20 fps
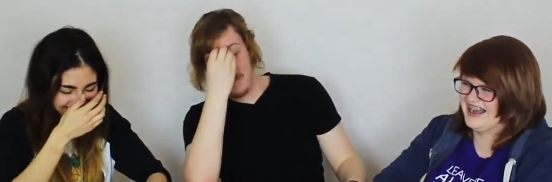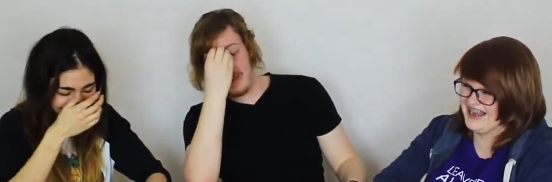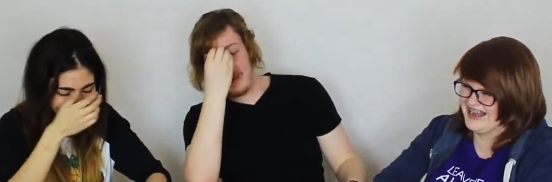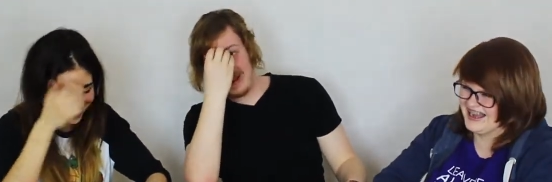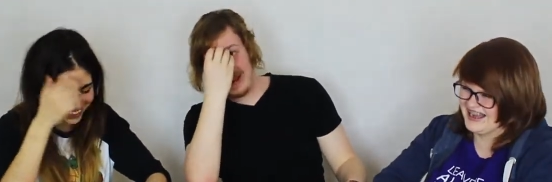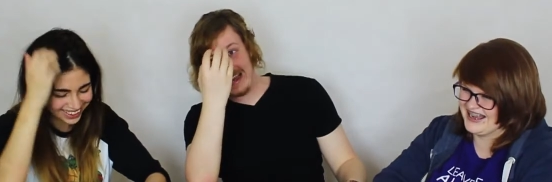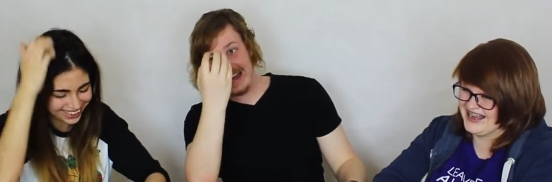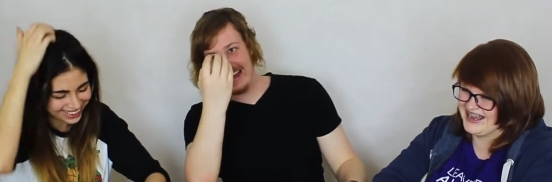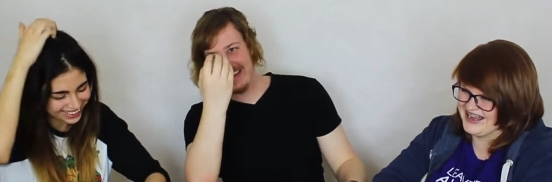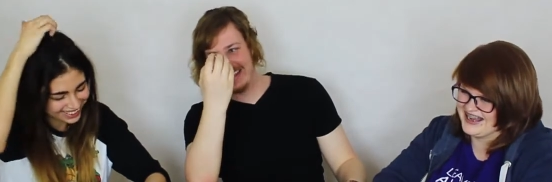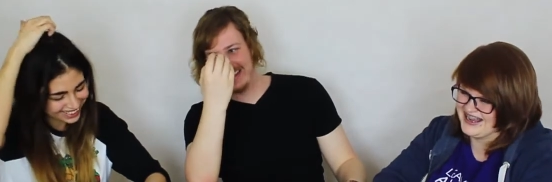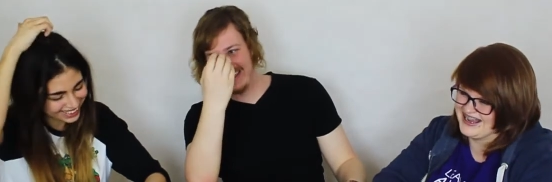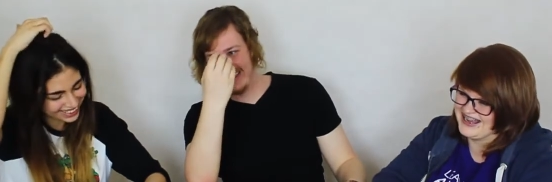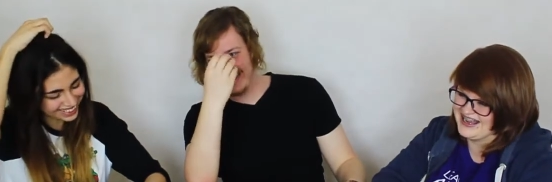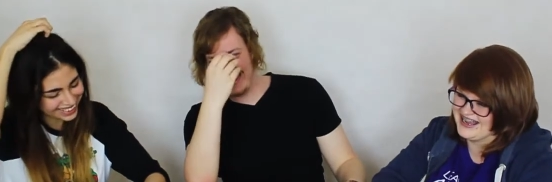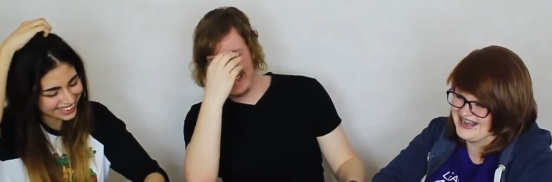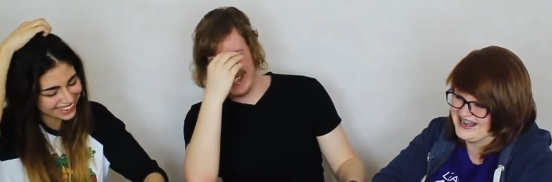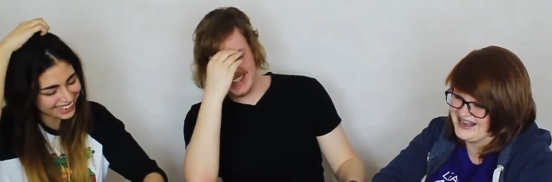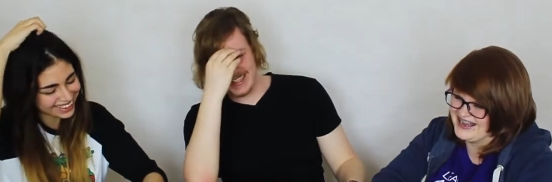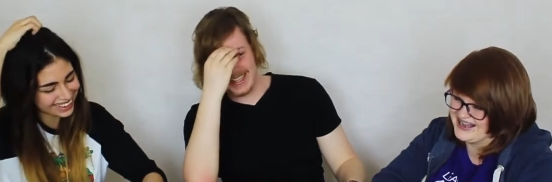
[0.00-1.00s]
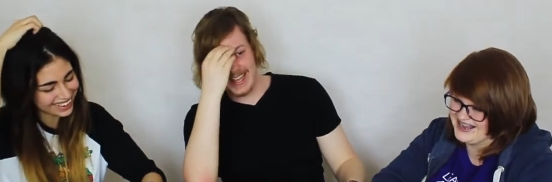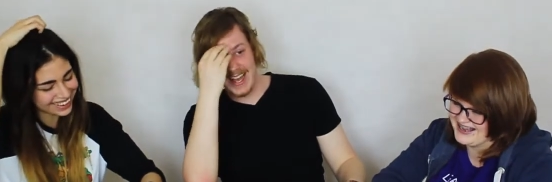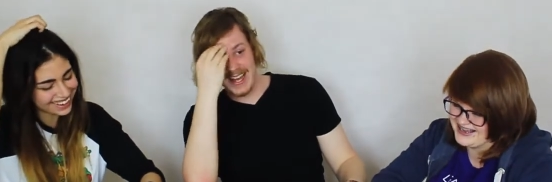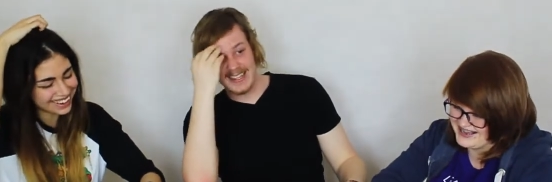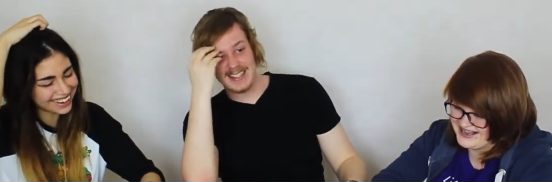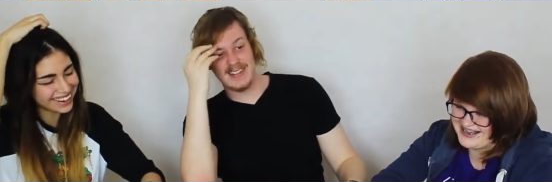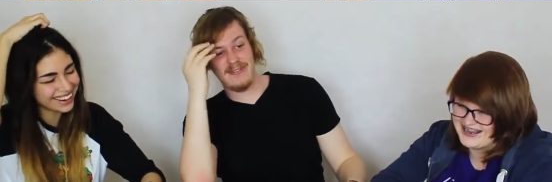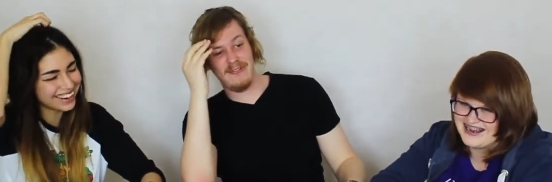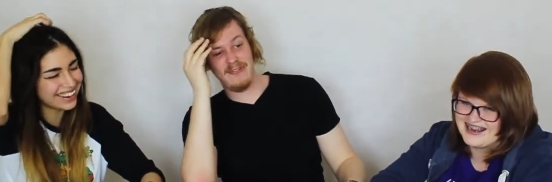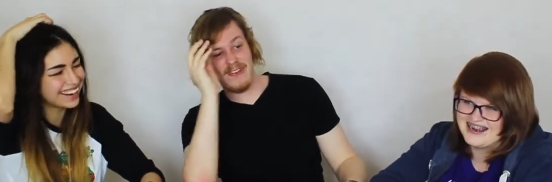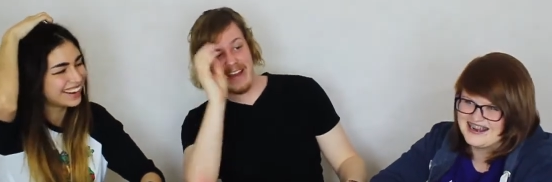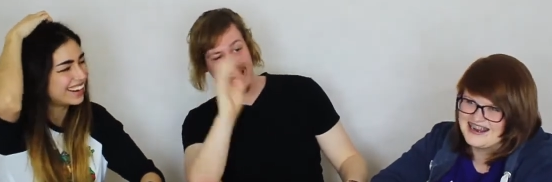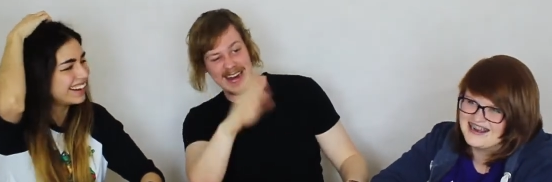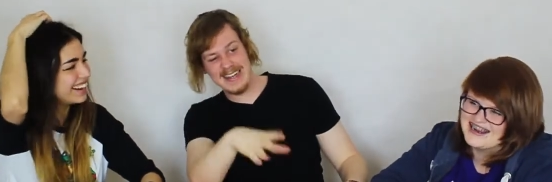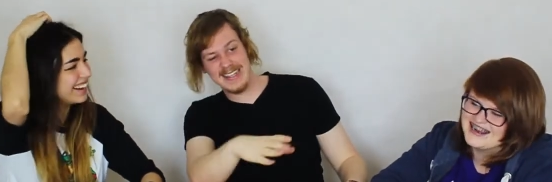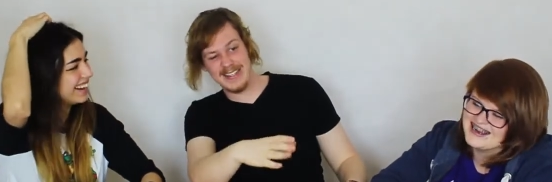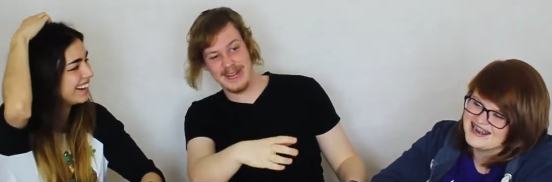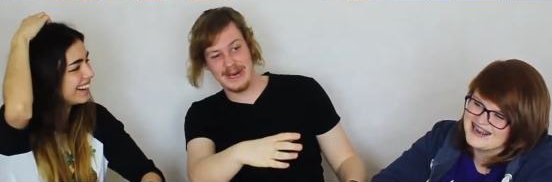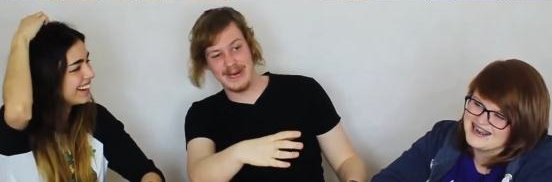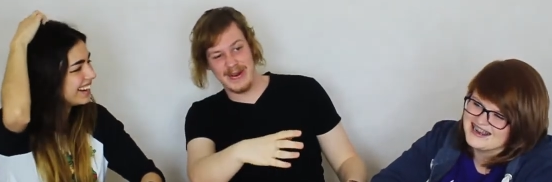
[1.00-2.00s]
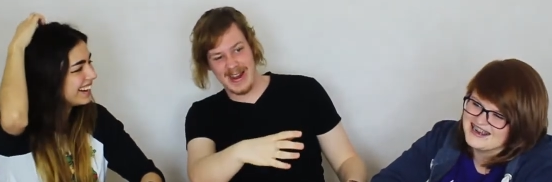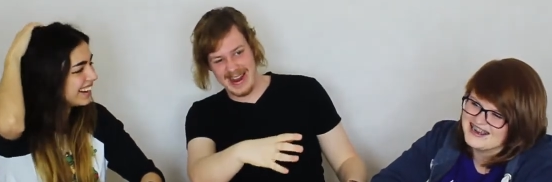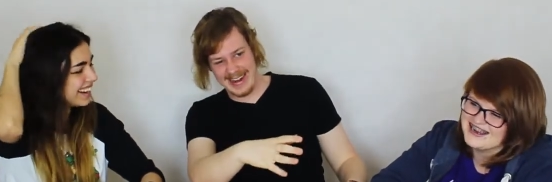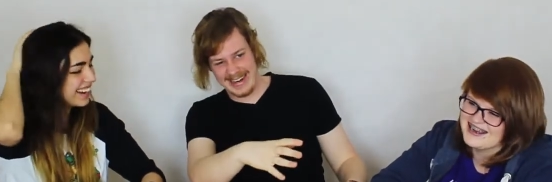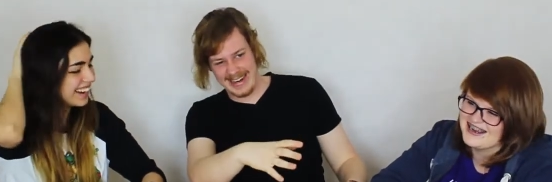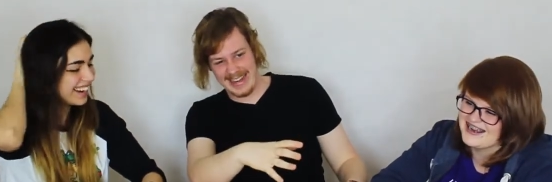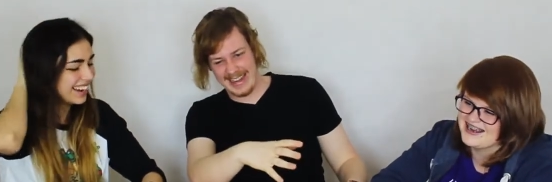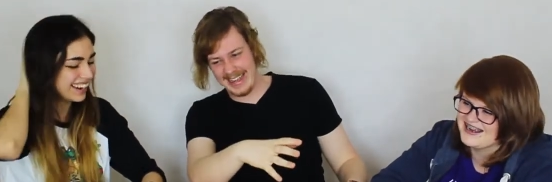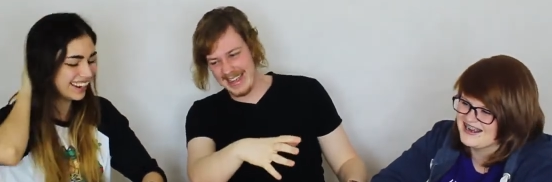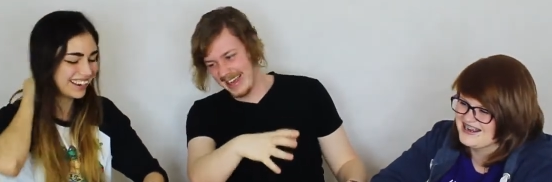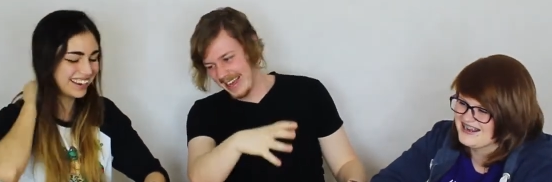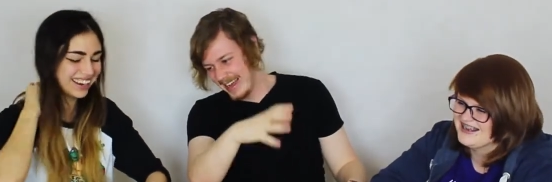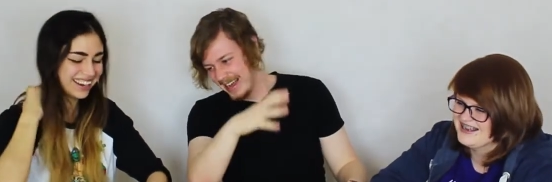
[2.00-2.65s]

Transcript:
Speaker 1: Please, just, just finish already!